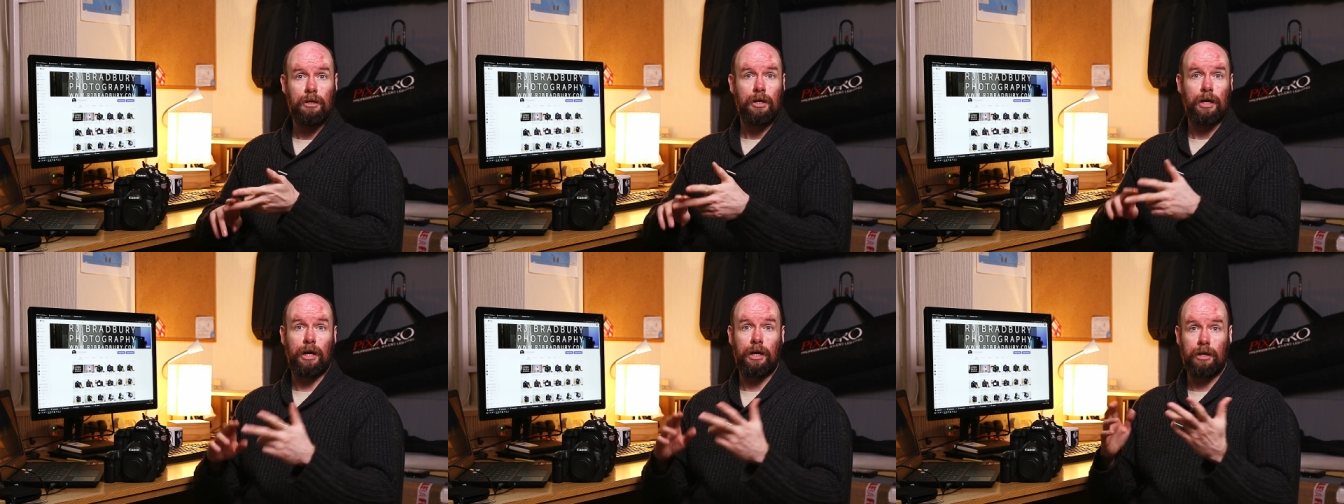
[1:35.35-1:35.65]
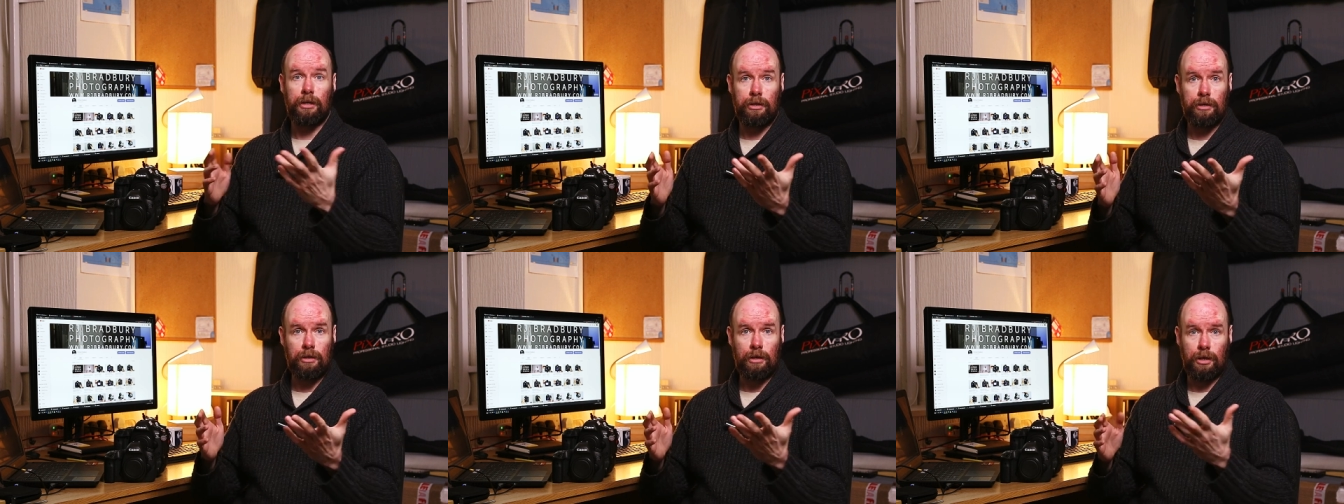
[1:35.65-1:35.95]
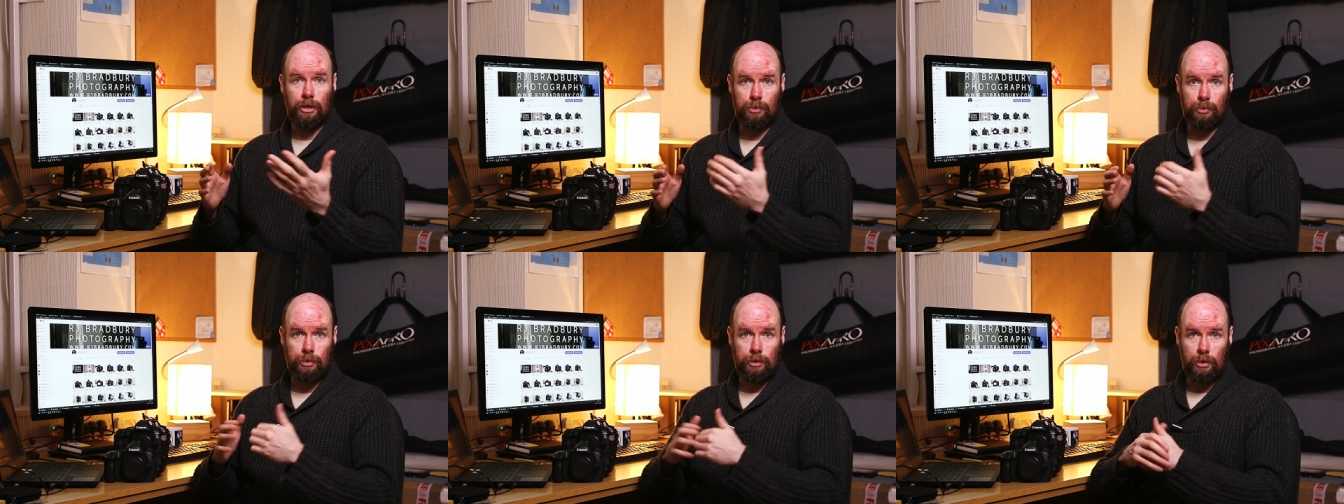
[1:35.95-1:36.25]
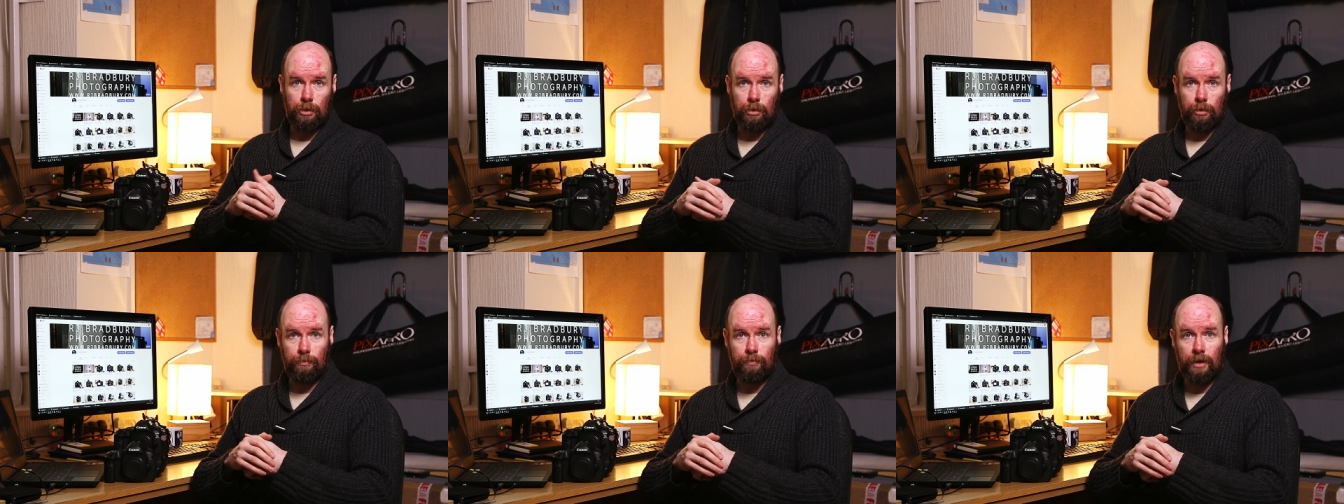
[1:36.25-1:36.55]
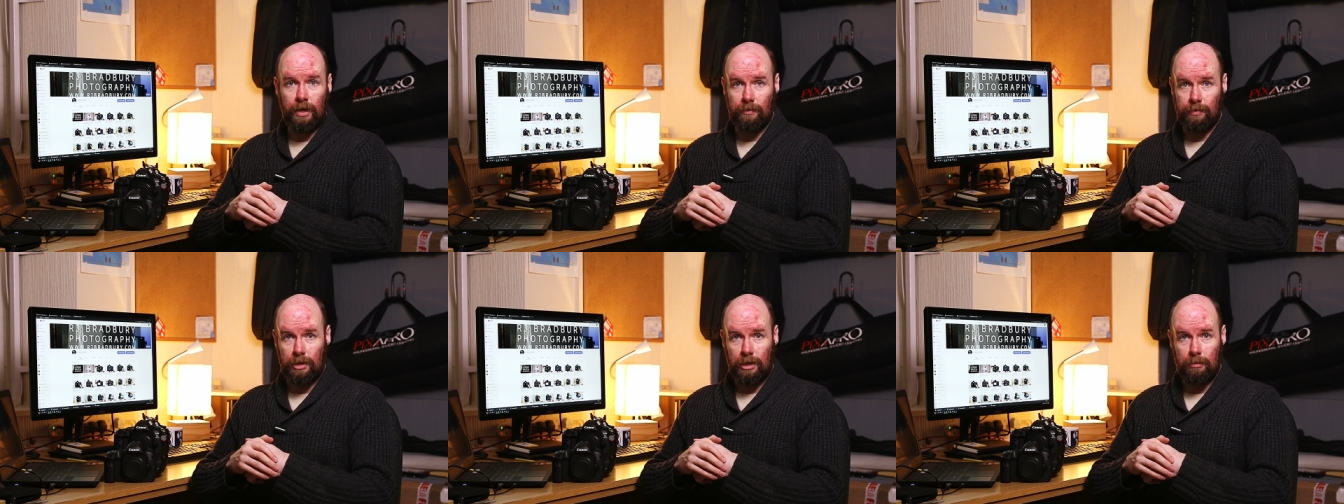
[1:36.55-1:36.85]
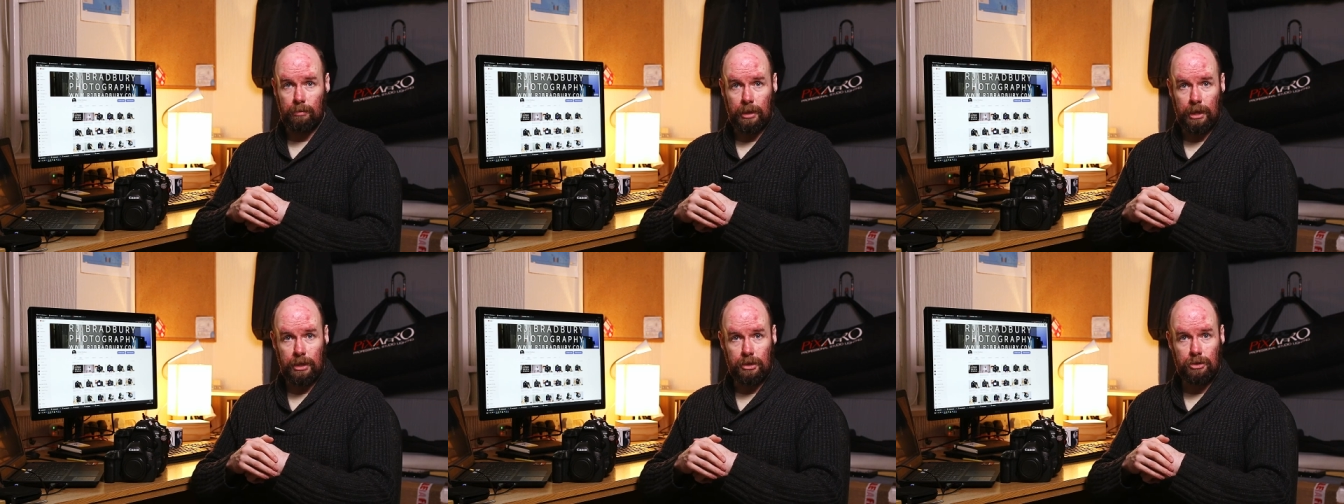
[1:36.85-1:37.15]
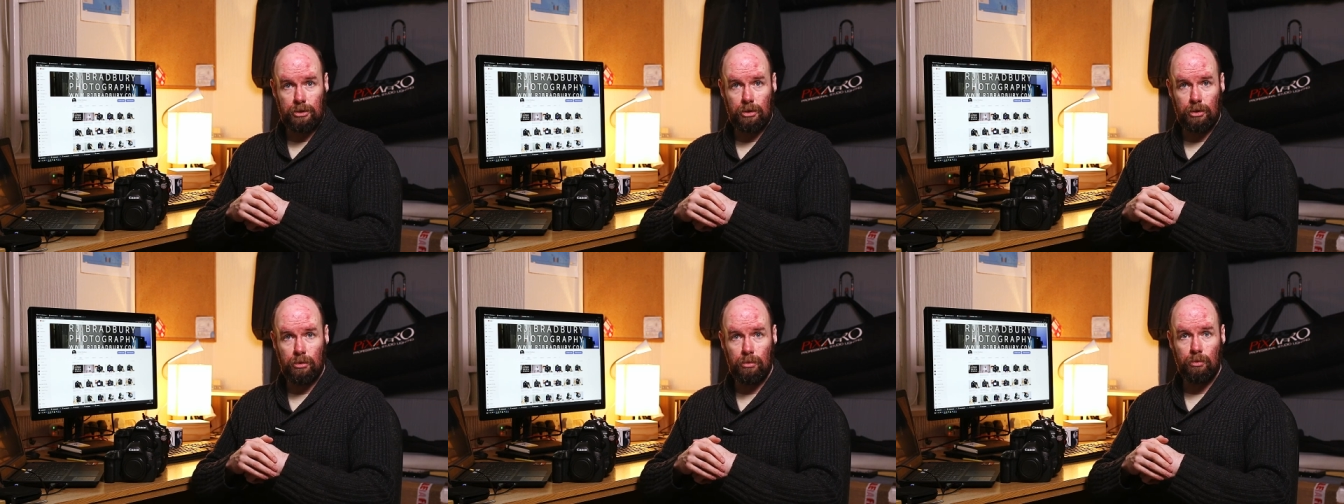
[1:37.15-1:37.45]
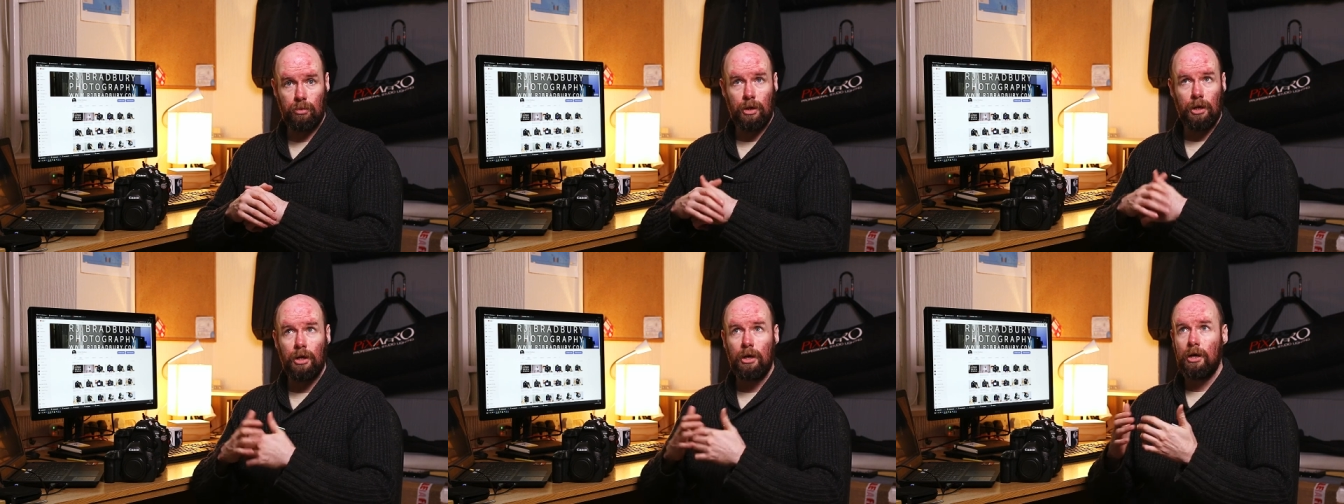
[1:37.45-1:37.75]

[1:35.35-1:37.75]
and as we know, the 5D Mark II,